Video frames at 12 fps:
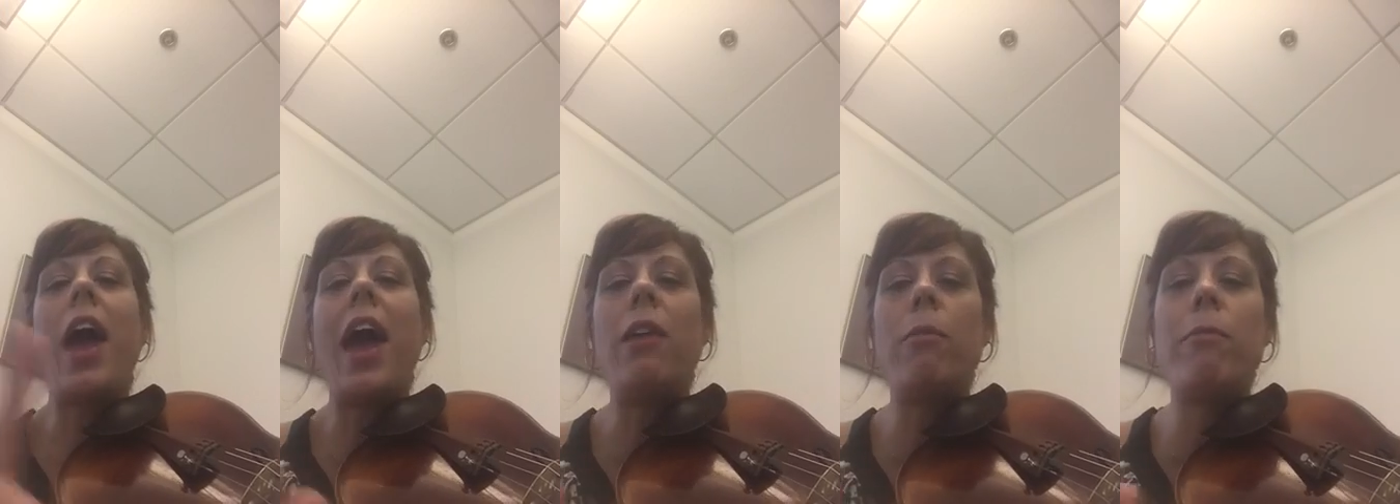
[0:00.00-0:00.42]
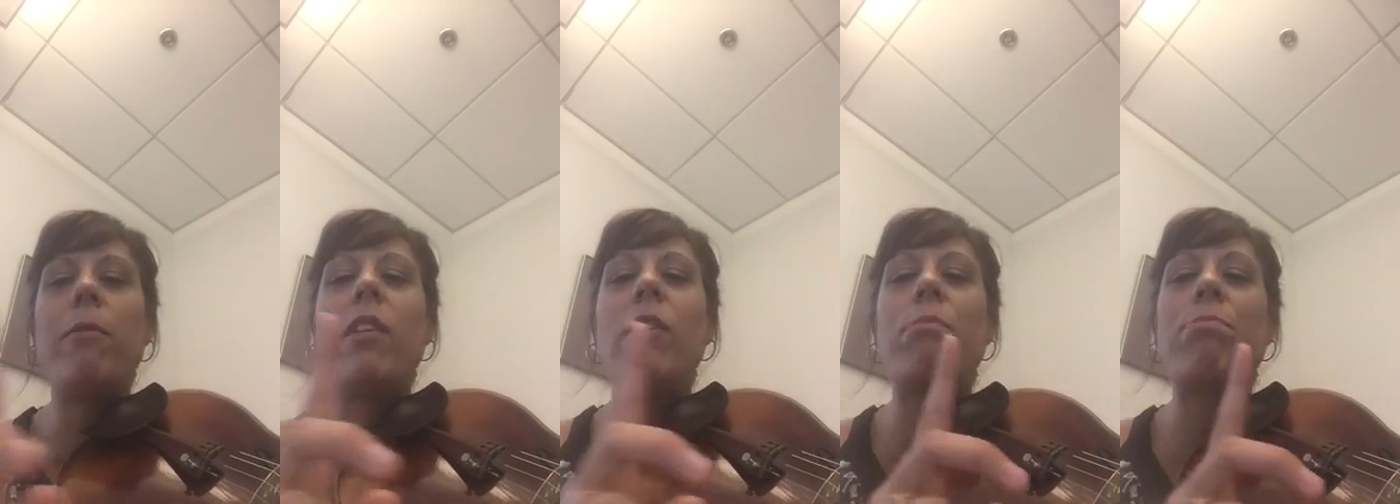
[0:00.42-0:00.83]
And
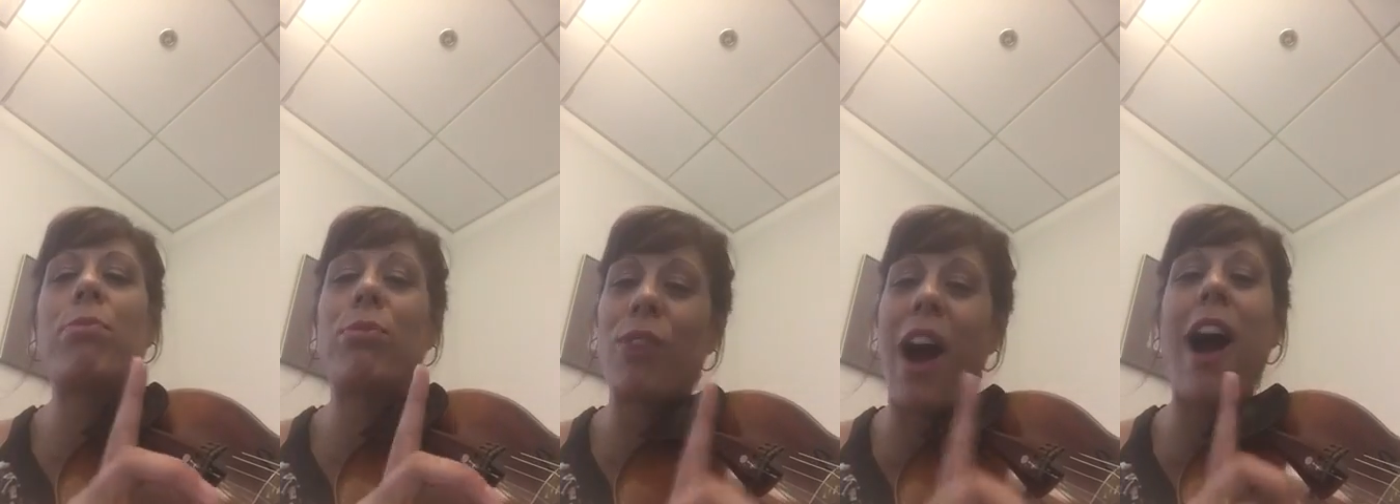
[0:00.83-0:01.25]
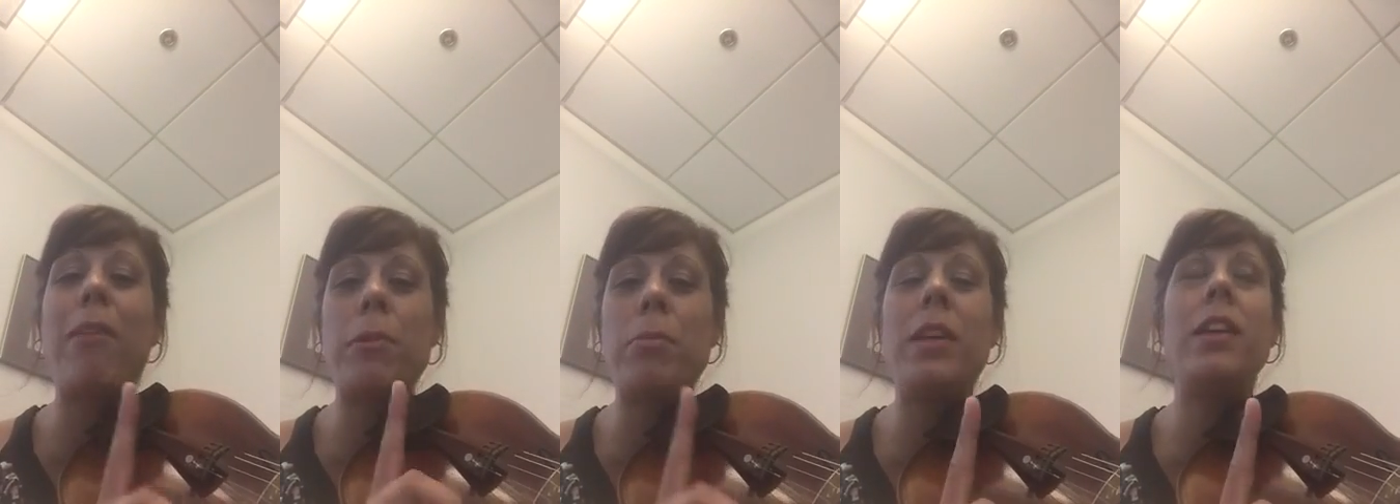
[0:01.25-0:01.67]

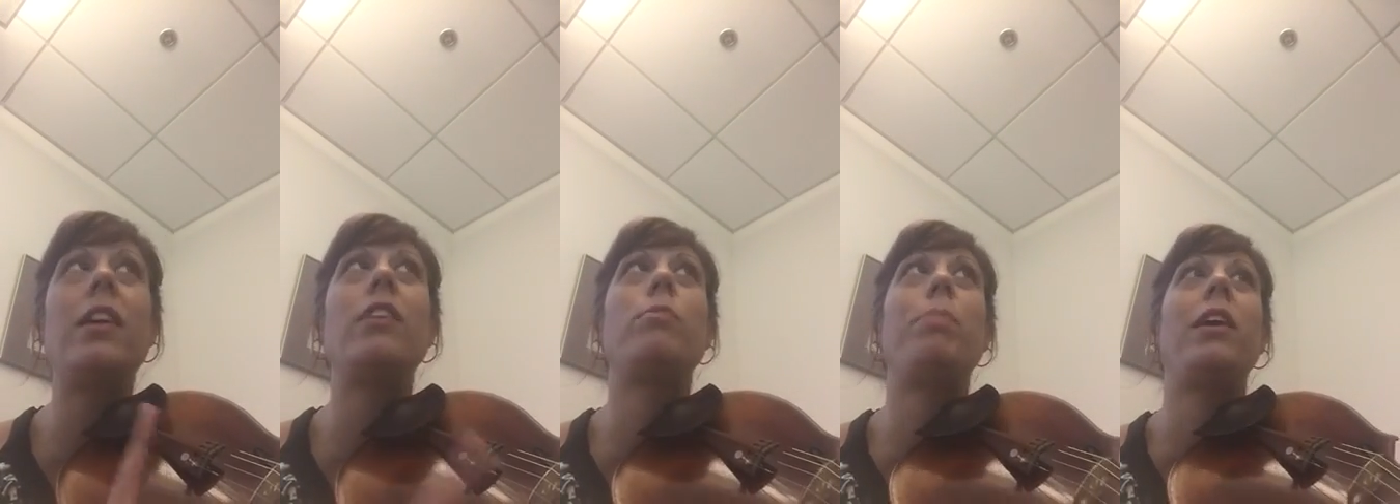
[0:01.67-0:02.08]
probably it's